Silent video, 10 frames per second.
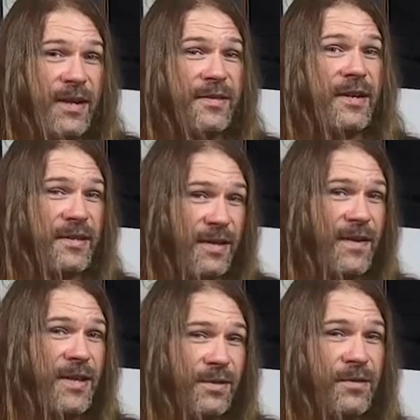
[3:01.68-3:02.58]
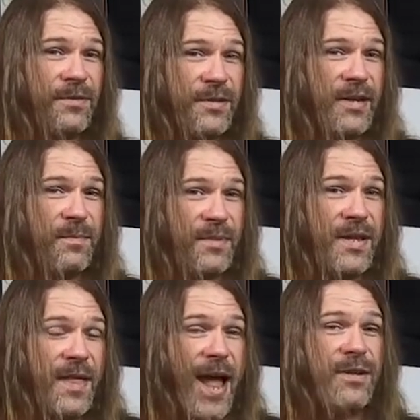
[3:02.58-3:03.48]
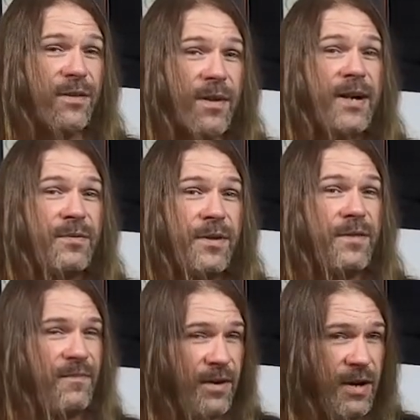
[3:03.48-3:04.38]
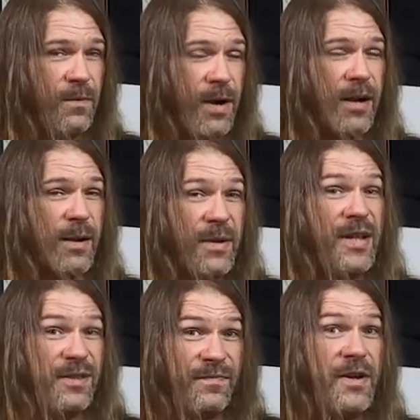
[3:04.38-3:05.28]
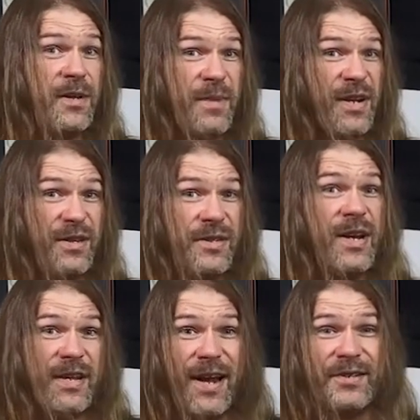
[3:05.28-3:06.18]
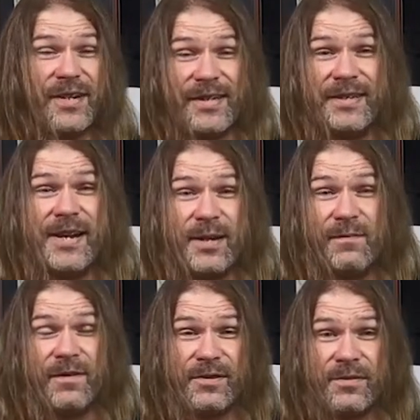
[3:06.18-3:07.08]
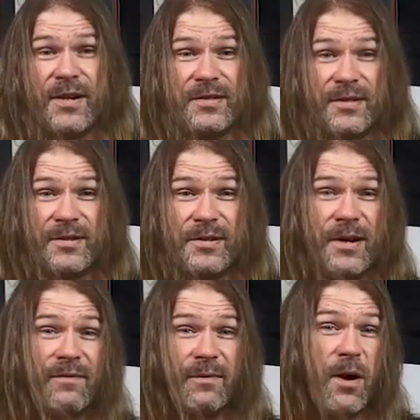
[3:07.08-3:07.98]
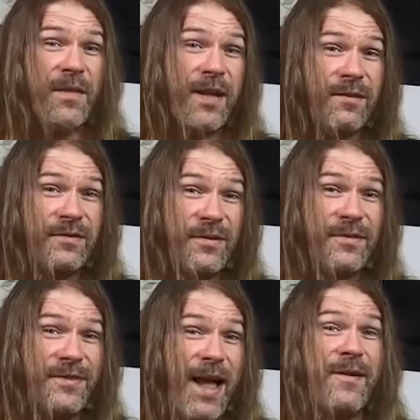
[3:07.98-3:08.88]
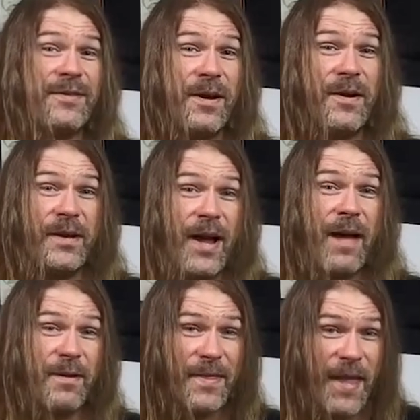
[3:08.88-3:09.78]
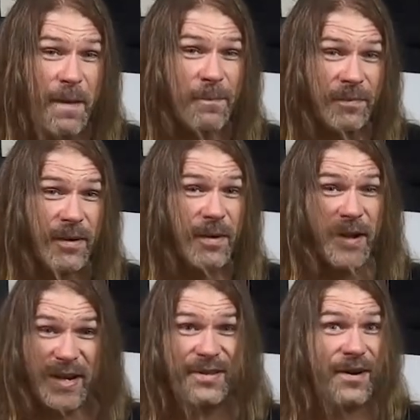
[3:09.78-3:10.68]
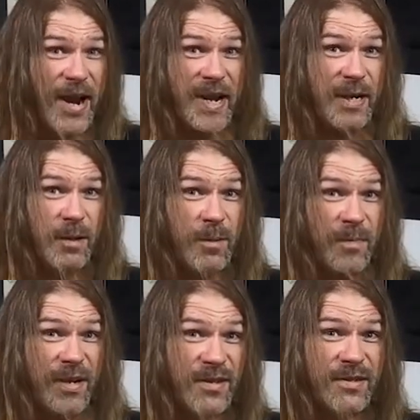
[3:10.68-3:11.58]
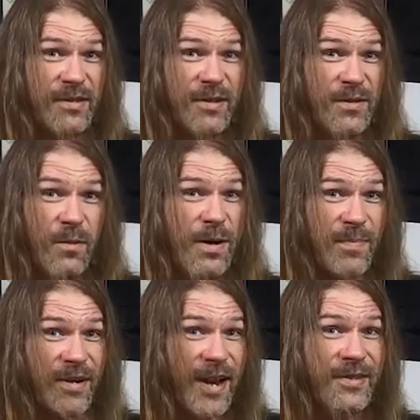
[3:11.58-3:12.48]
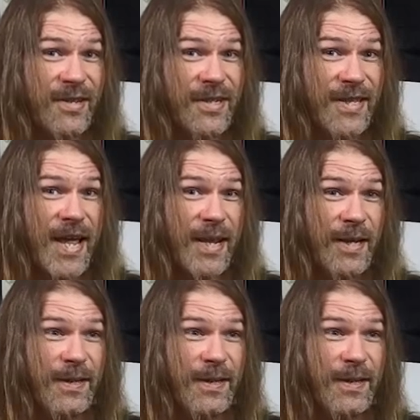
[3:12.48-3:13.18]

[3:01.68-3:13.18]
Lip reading: because I've had students I could be that direct with, very rarely, but it's fun because you actually get to take your frustrations from all the other students out on them, and it's great because there's no repercussions then.